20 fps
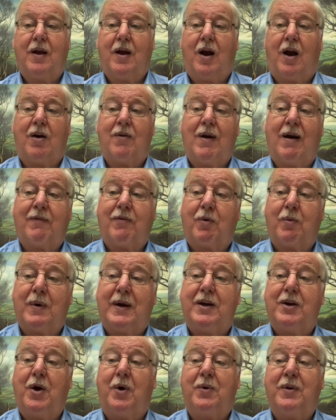However,
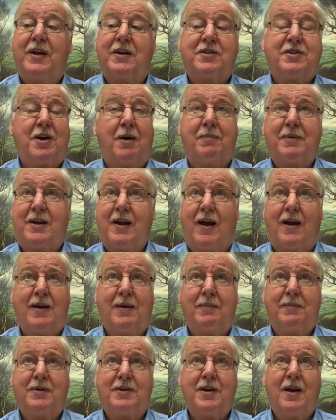we know that
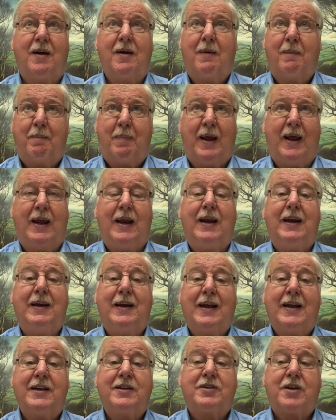sometimes pain
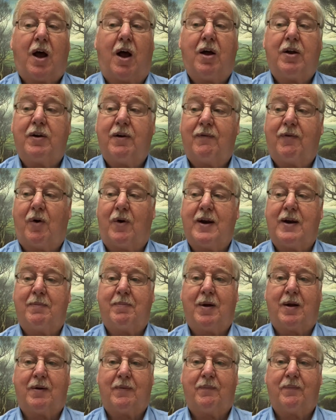is
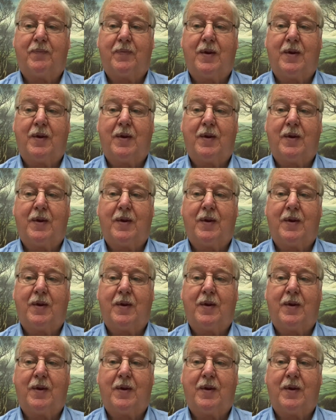unavoidable.